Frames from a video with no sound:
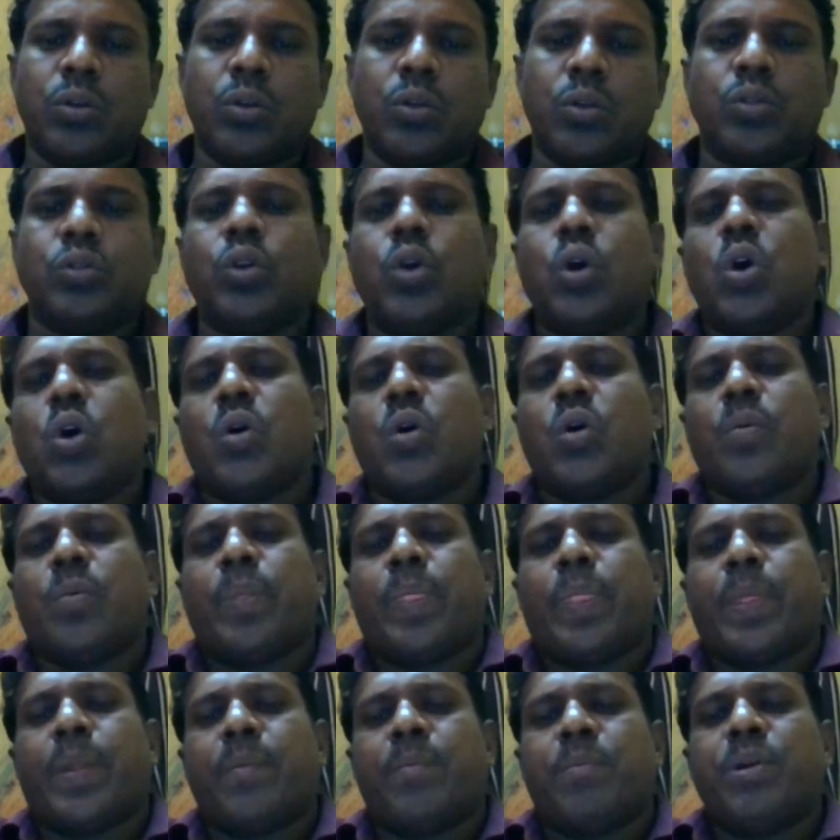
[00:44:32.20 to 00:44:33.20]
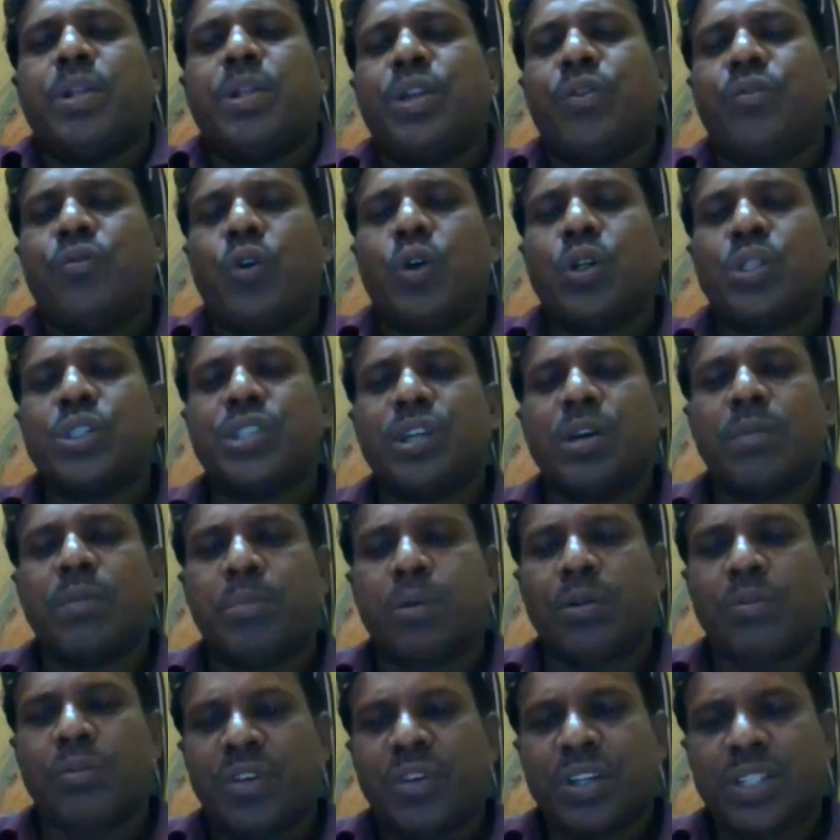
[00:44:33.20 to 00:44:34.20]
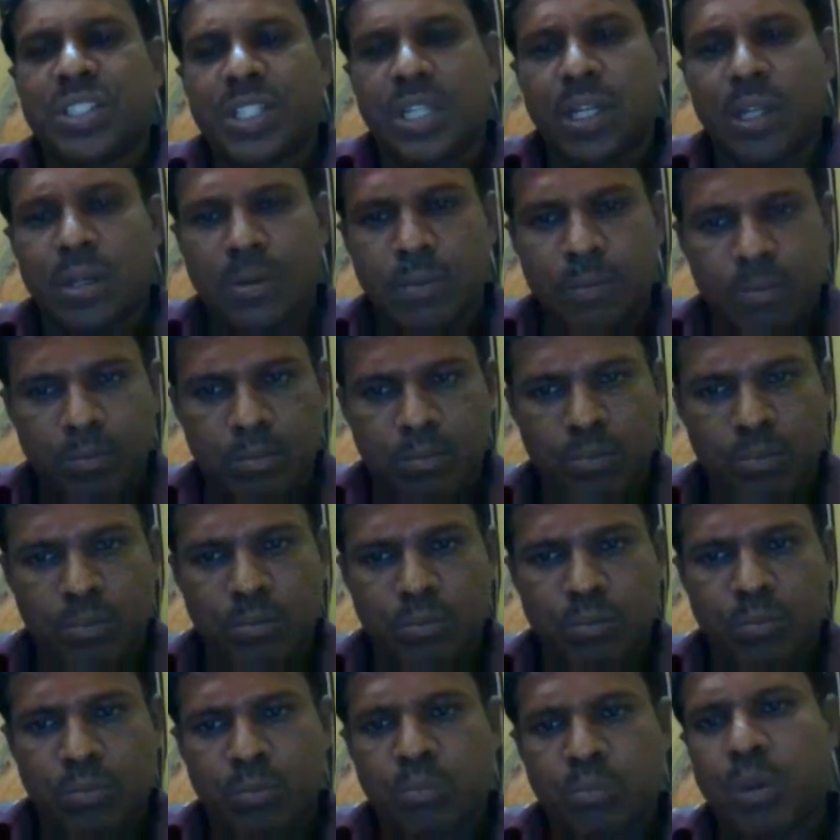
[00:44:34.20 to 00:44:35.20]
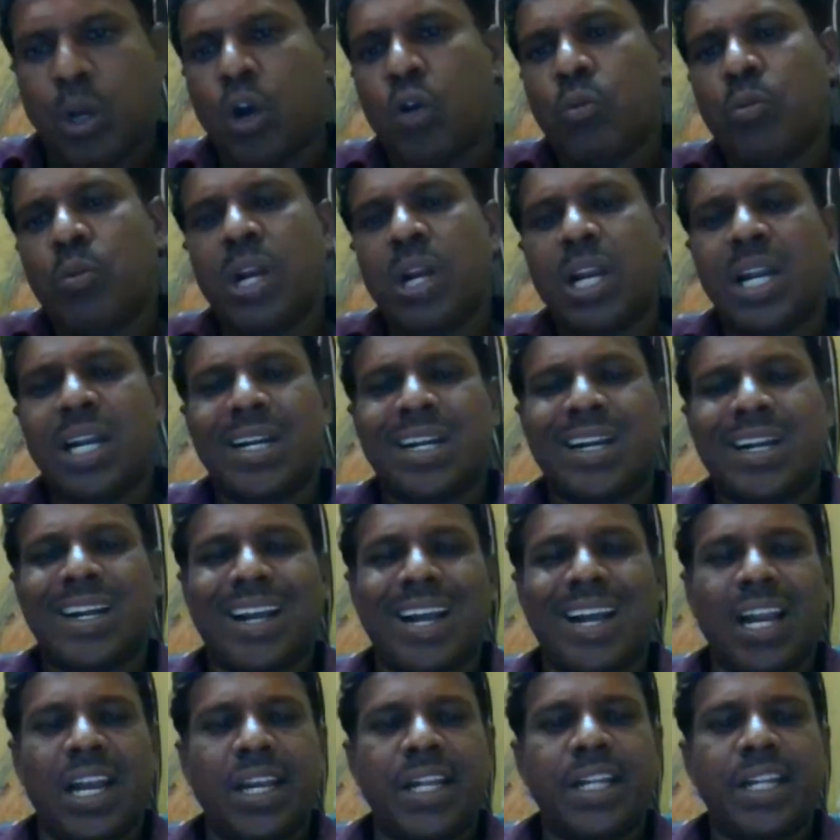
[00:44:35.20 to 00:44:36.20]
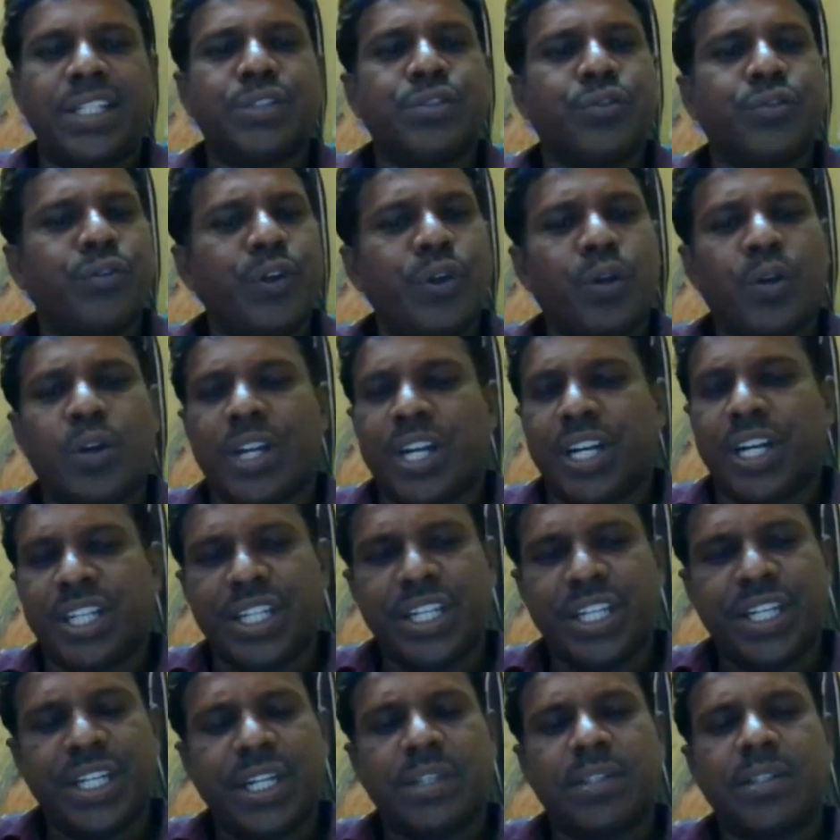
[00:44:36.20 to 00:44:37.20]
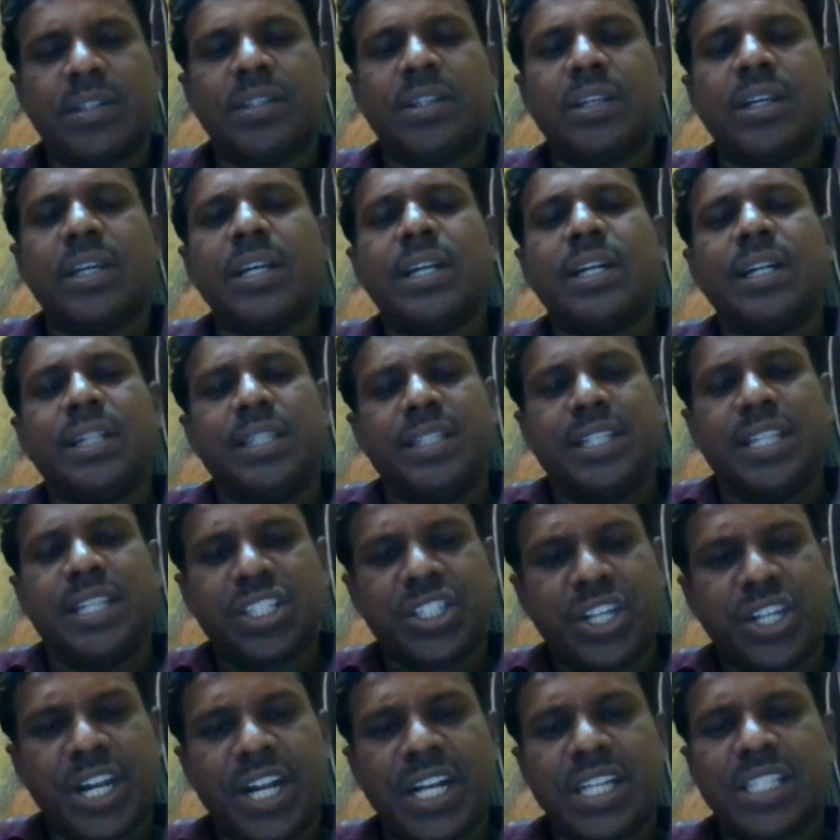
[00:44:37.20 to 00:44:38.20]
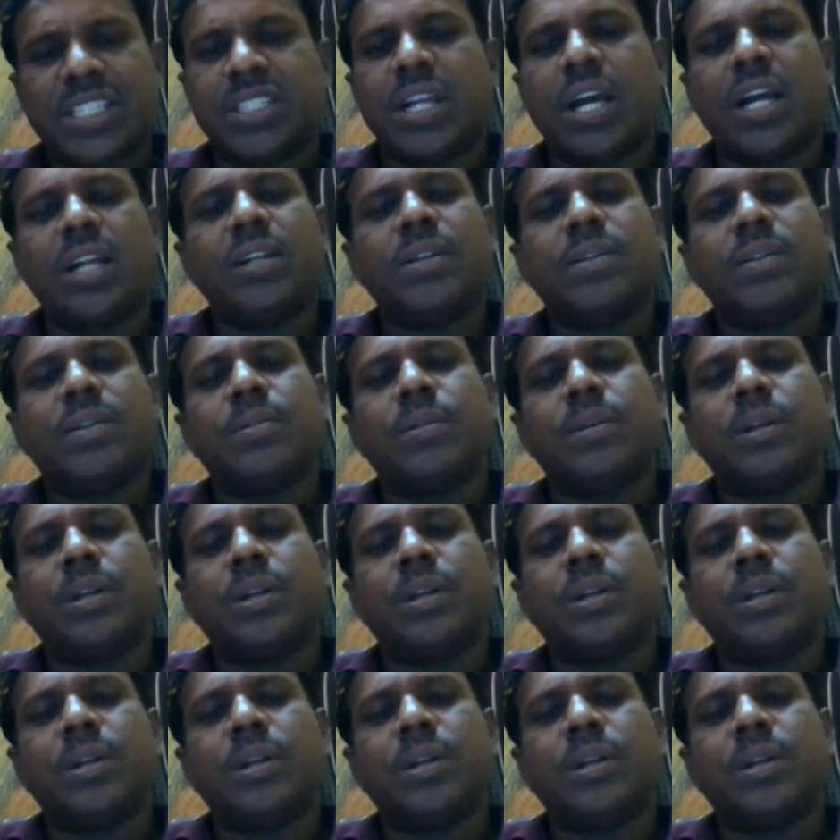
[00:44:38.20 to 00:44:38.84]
So in the words of Professor Baumal and Calder's view criterion, they states that